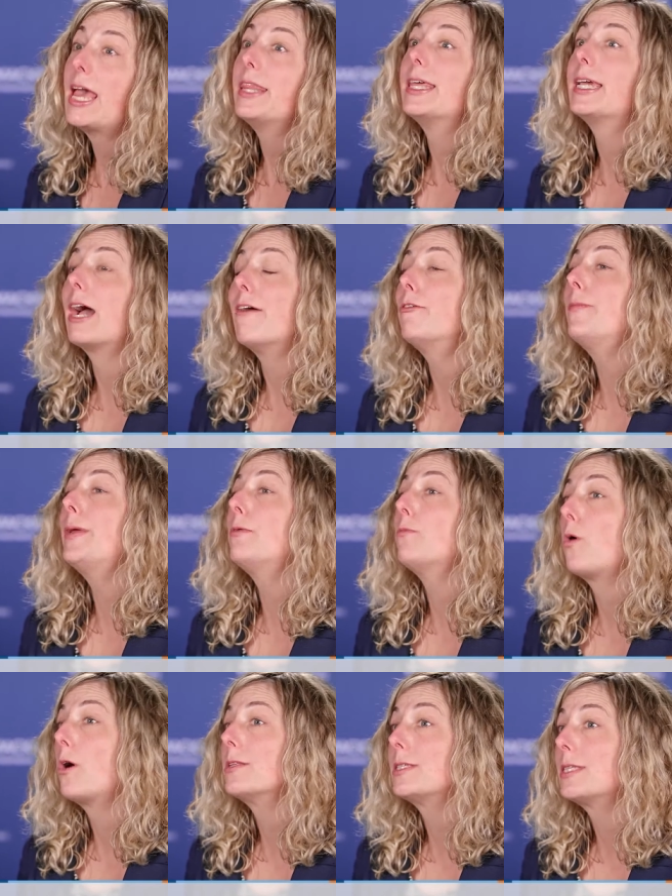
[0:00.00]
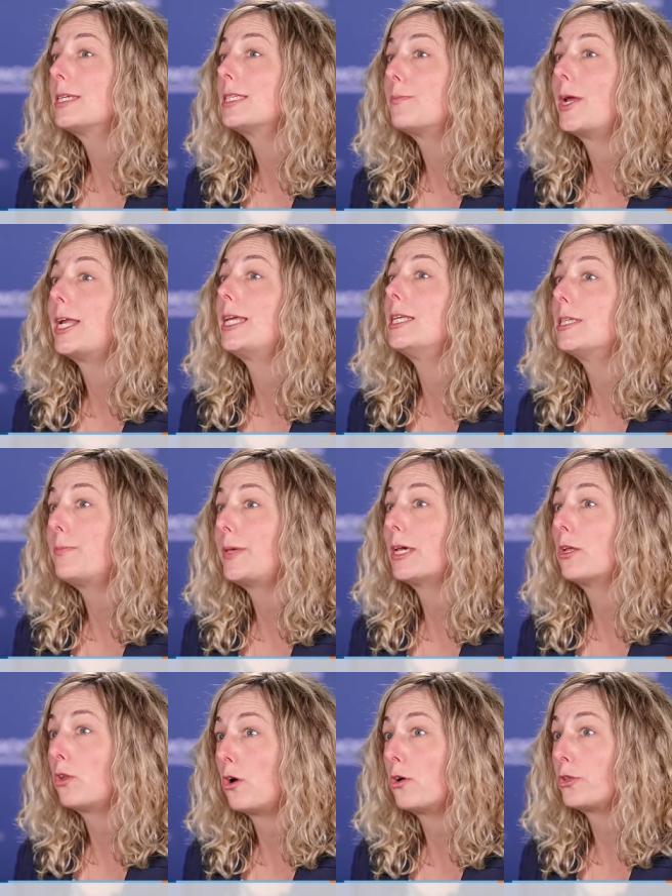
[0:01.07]
The government wants this money to be
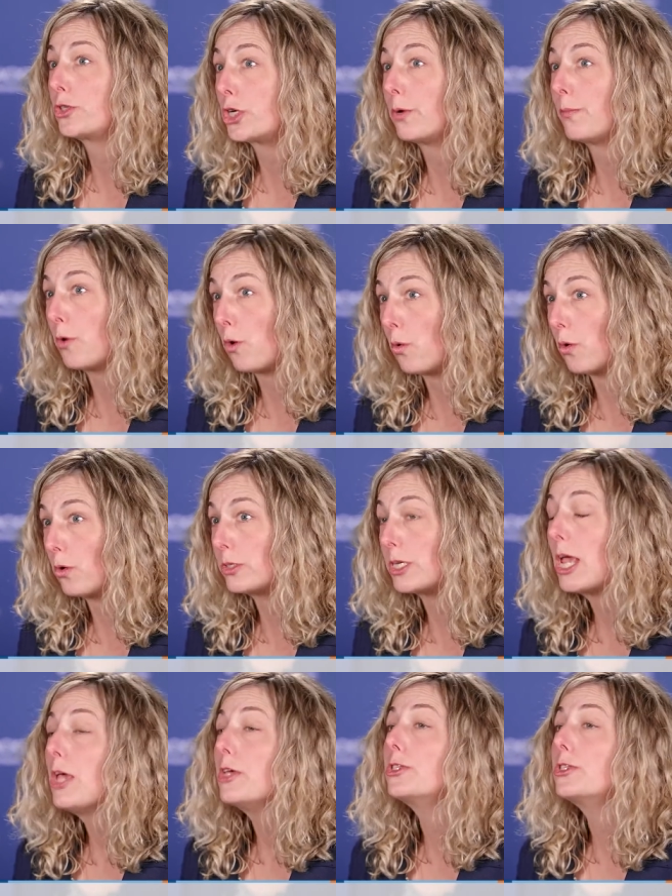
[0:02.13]
a long-term hold,